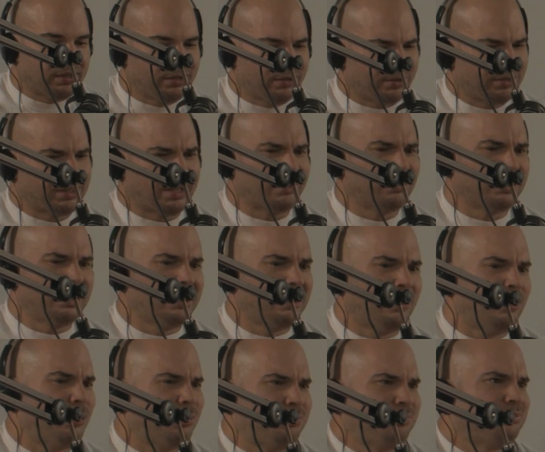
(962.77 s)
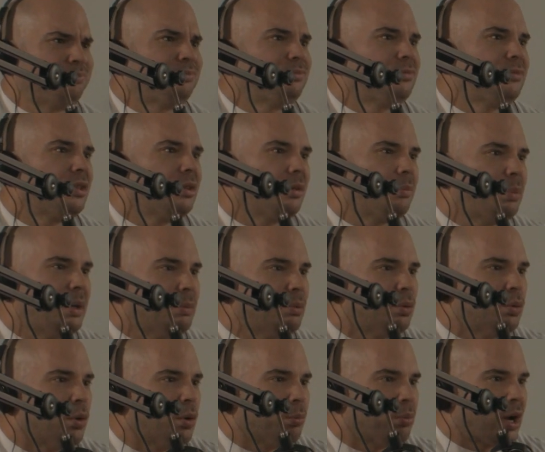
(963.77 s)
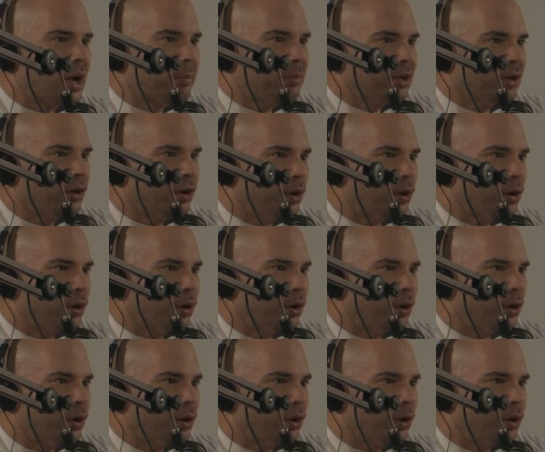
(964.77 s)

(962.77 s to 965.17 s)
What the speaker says: because I don't think all people who own property are